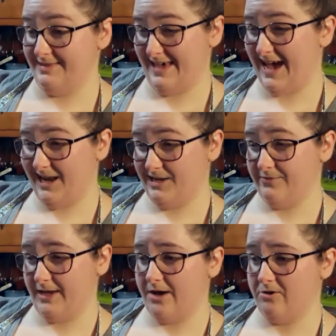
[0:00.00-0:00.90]
that end
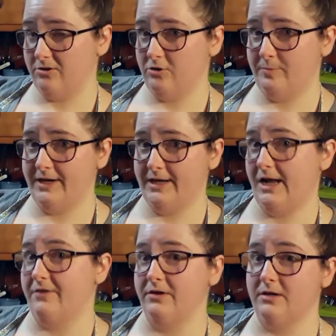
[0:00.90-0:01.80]
of the counter a little bit,
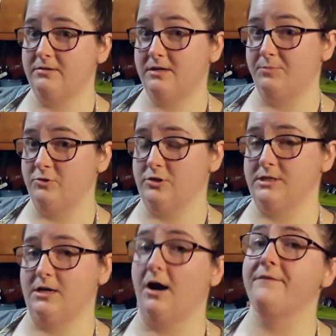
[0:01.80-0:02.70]
have a couple
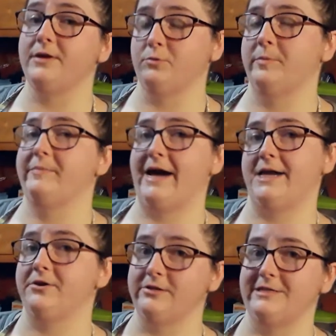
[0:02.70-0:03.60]
drinks of coffee, and we'll be back
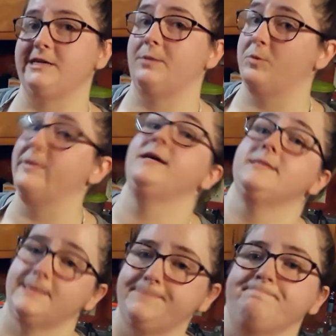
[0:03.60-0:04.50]
here in just a couple
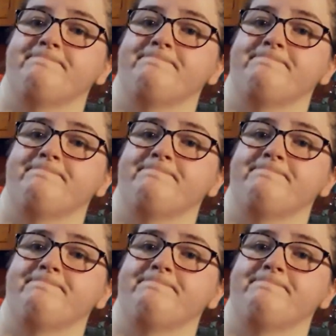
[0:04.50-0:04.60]
minutes.